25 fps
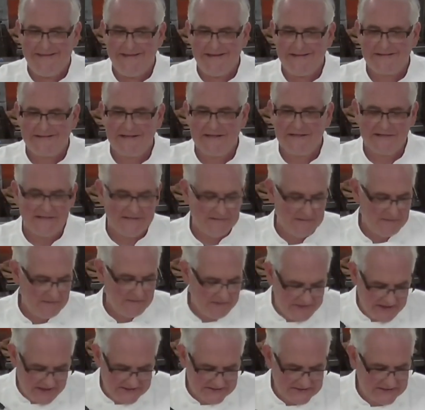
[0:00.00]
This
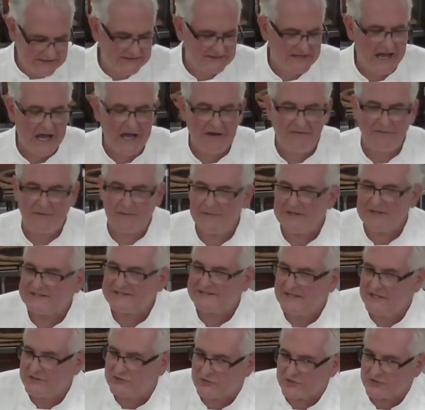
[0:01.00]
aside from the
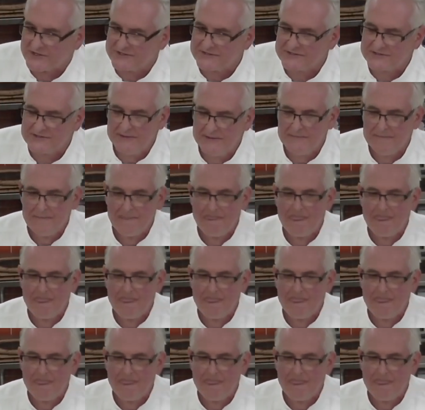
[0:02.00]
citrus,